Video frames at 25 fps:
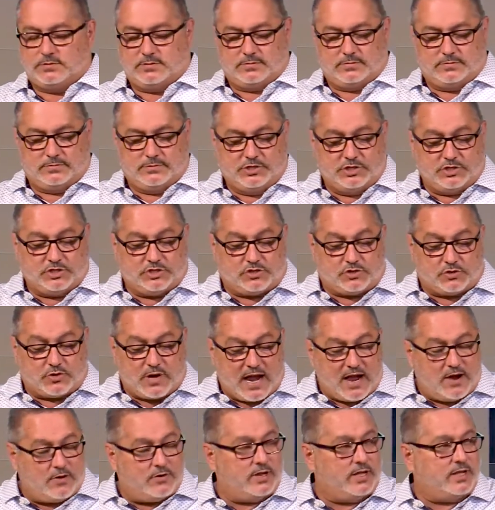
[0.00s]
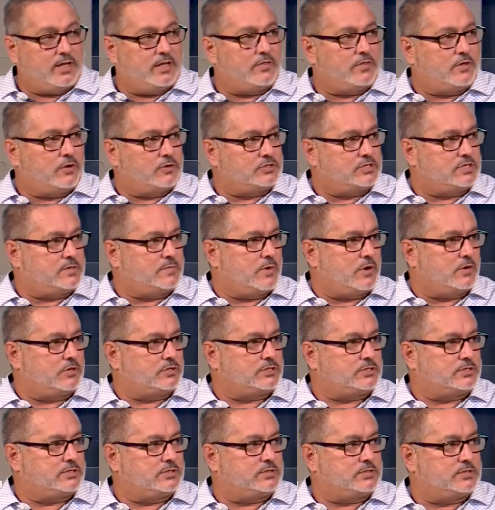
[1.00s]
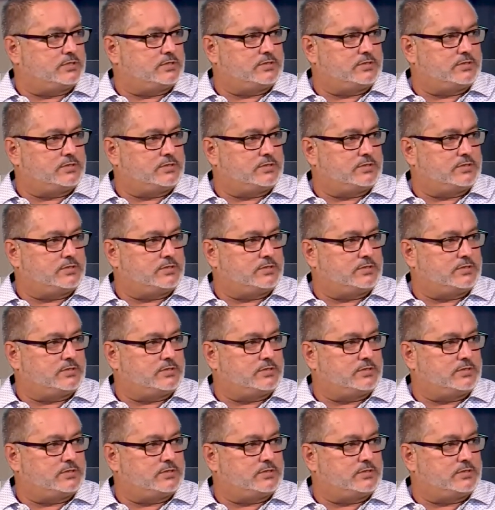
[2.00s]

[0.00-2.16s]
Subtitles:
You're drowning in those emotions.